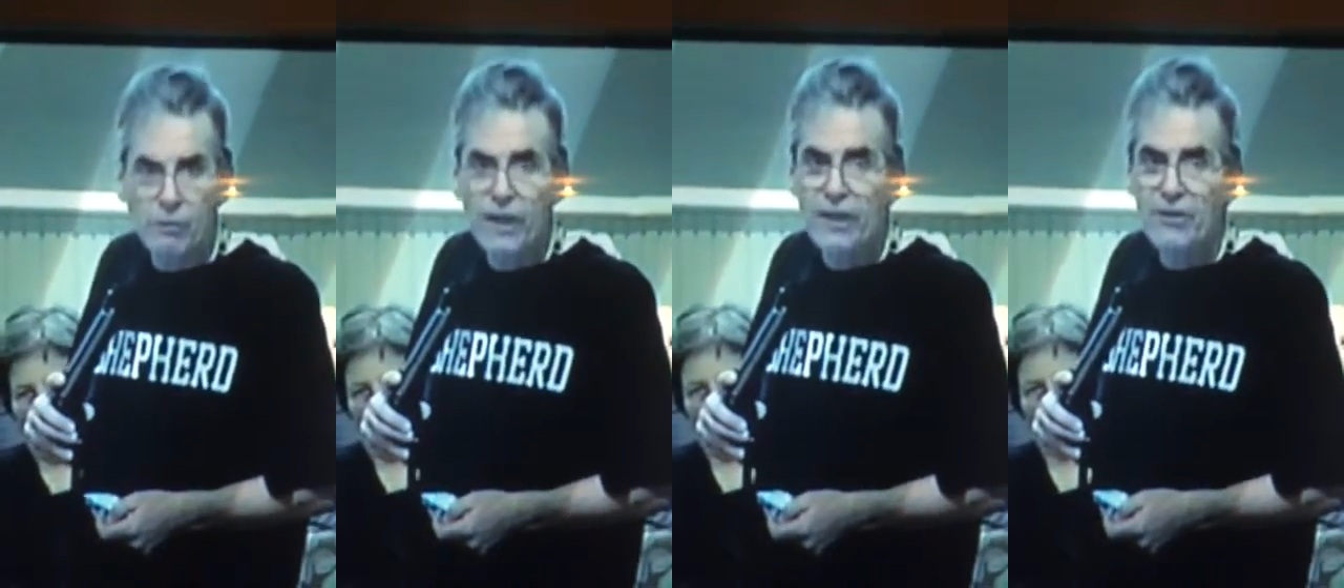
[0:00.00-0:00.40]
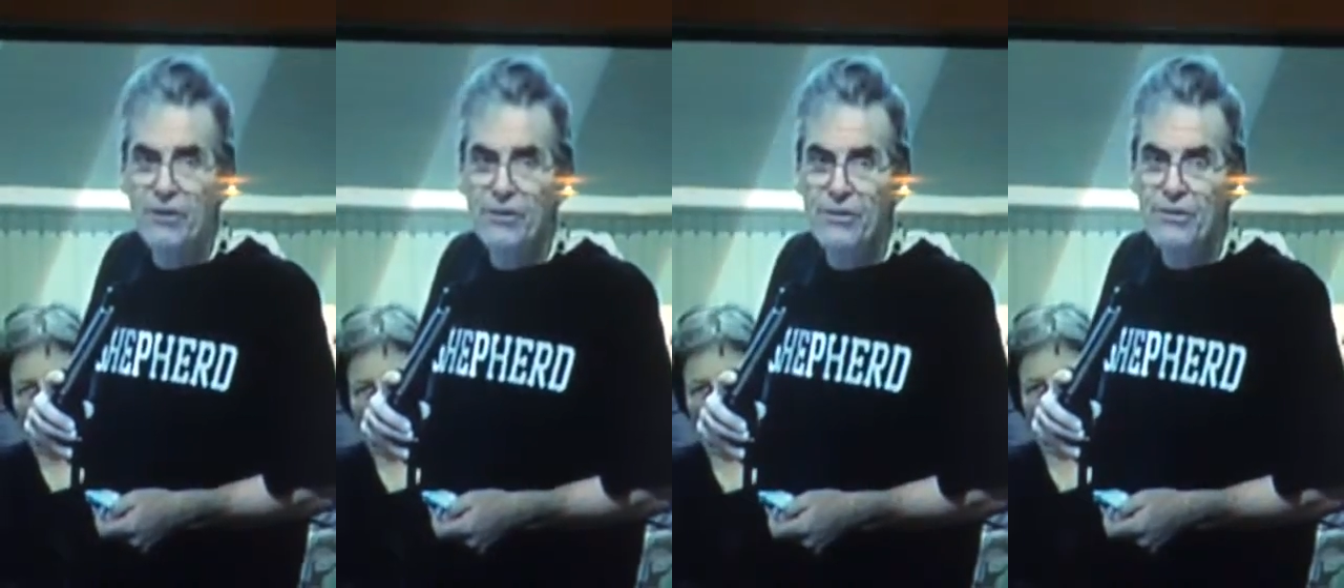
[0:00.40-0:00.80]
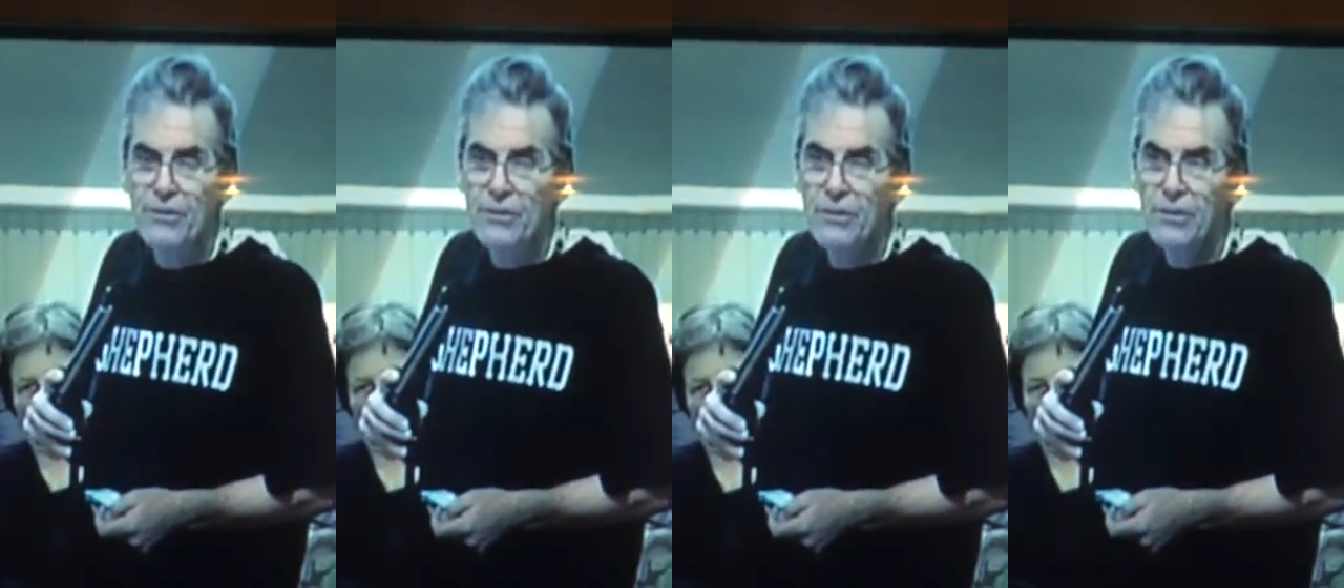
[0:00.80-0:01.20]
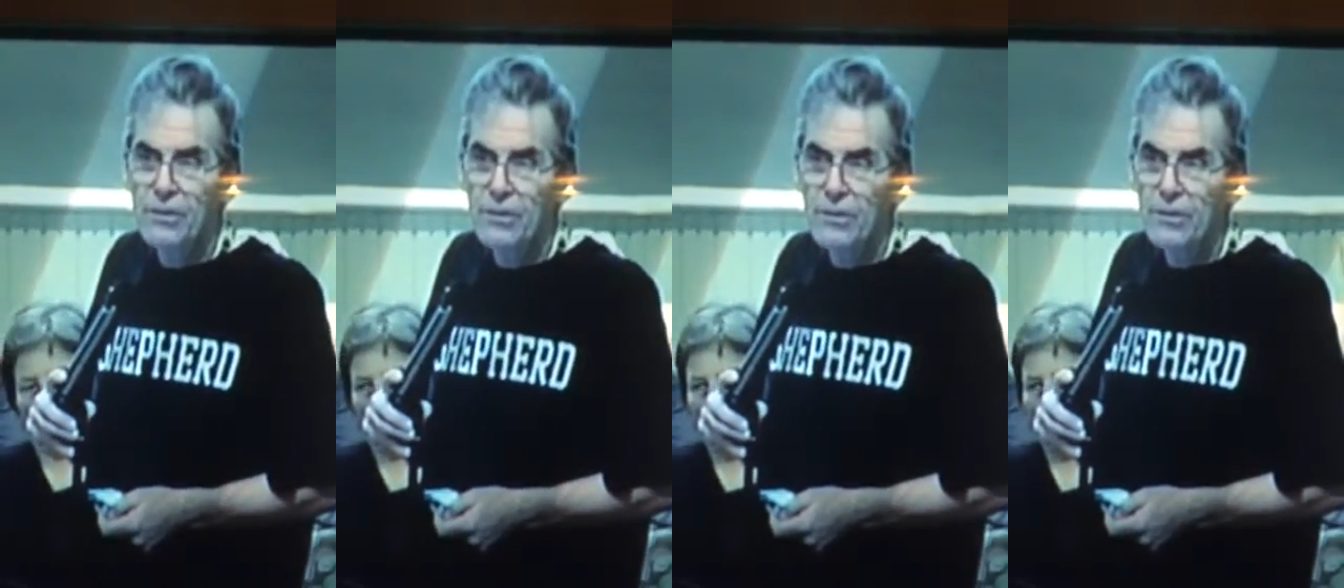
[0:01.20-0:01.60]
to realtors.
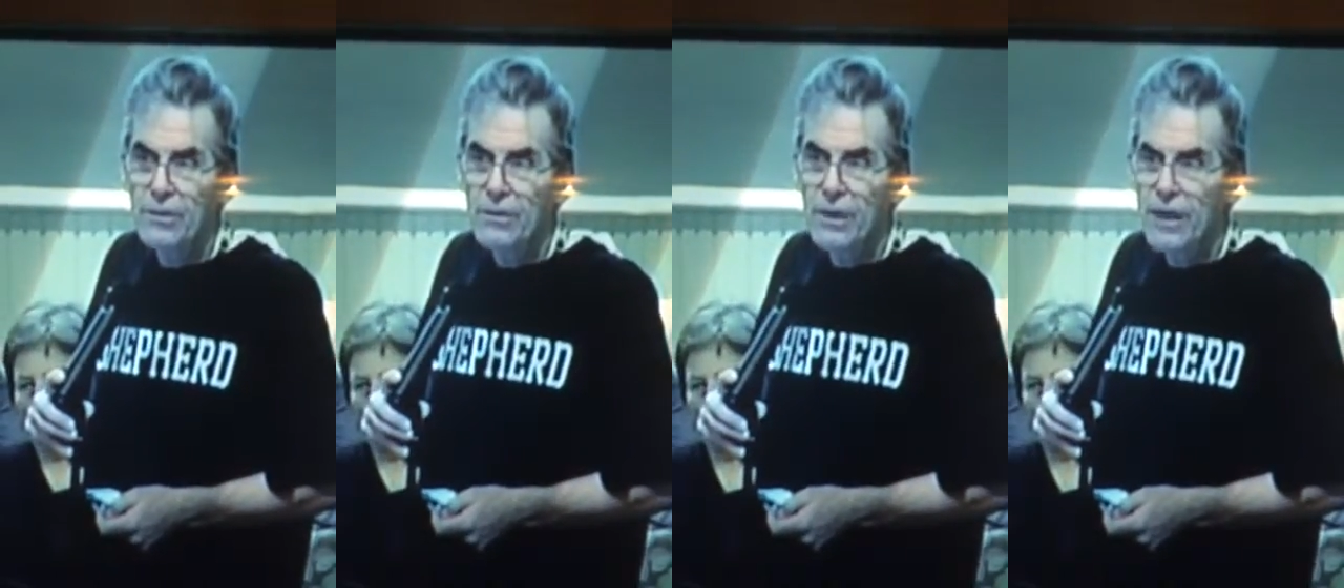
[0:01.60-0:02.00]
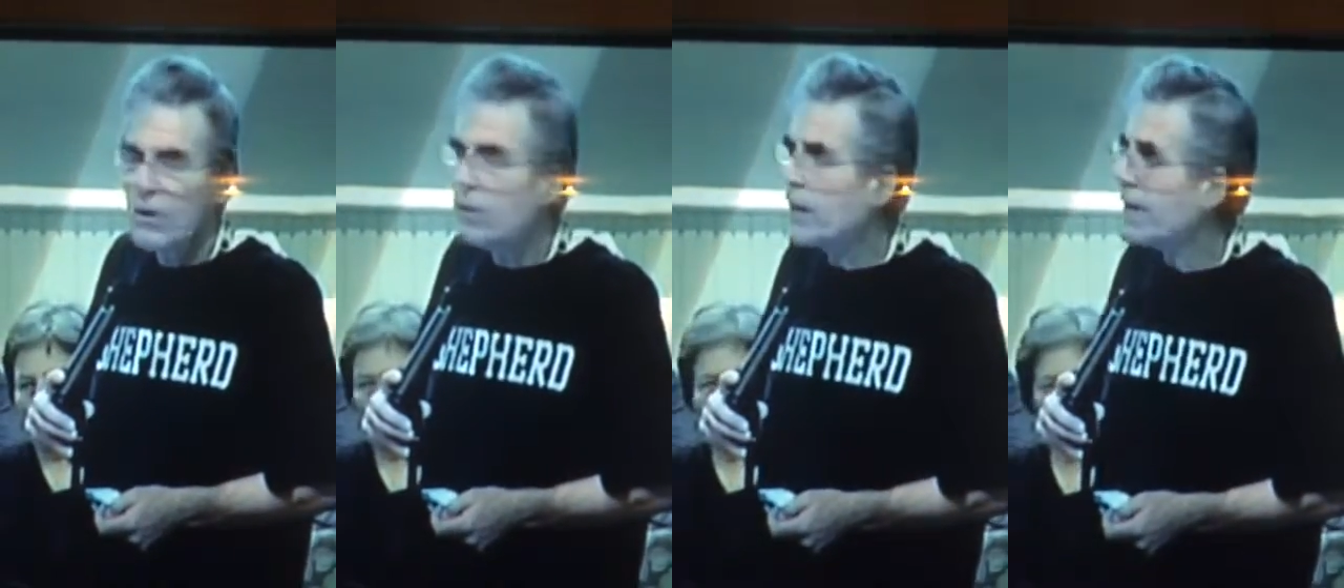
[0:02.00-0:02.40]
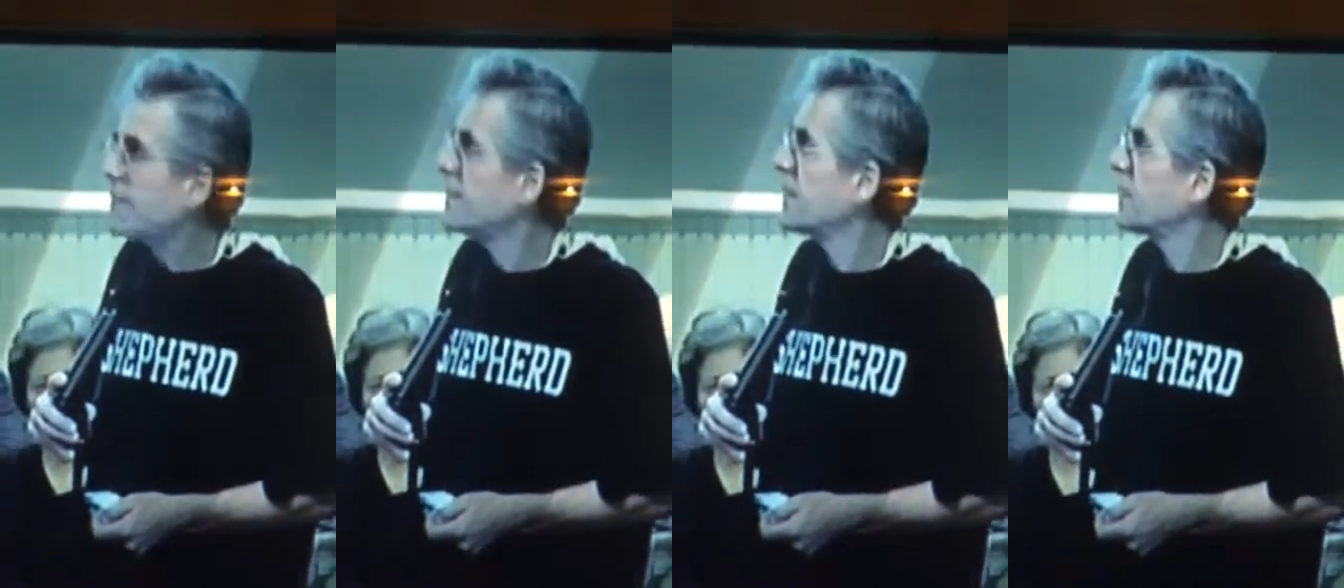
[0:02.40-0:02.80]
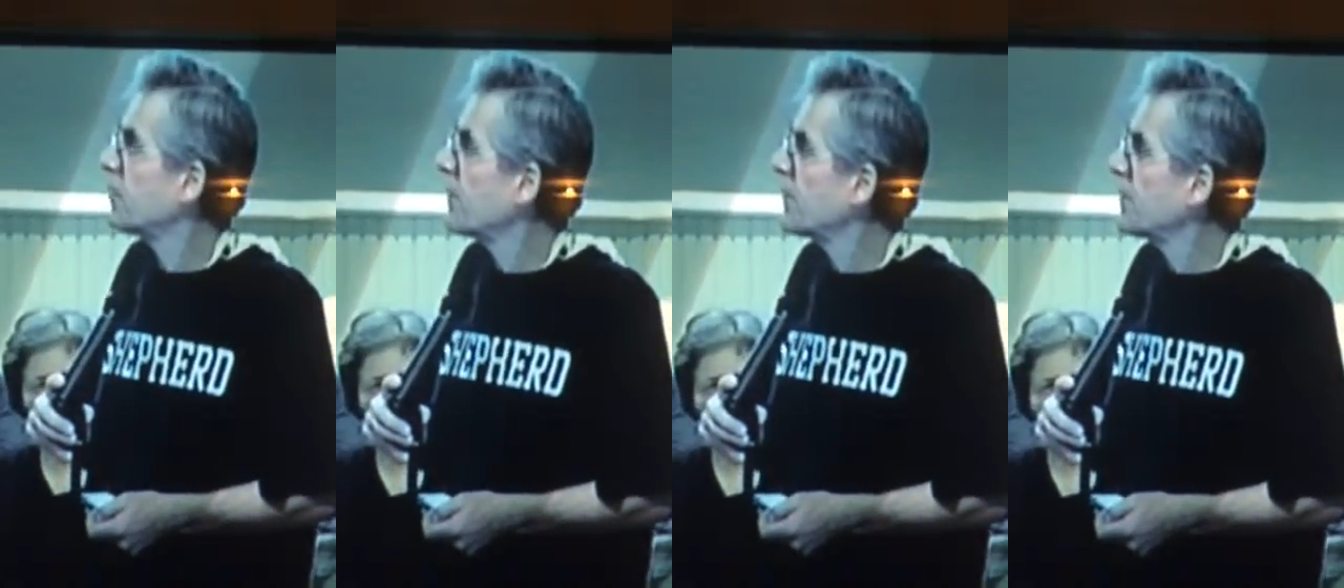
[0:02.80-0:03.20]
I don't like this
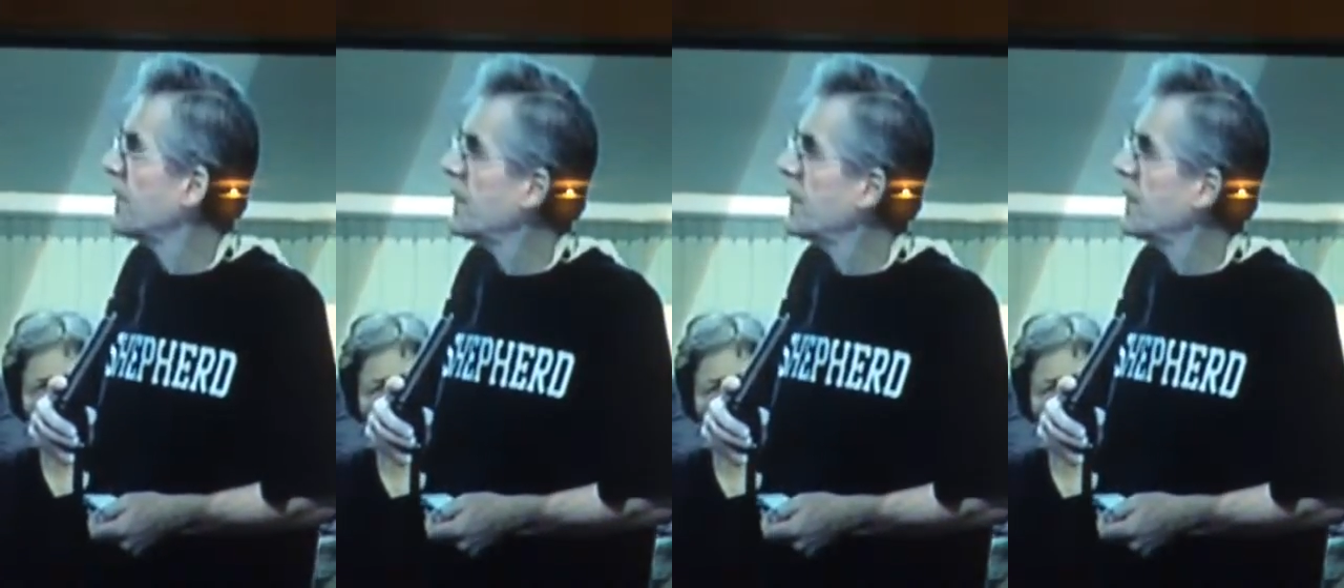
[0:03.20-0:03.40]
expression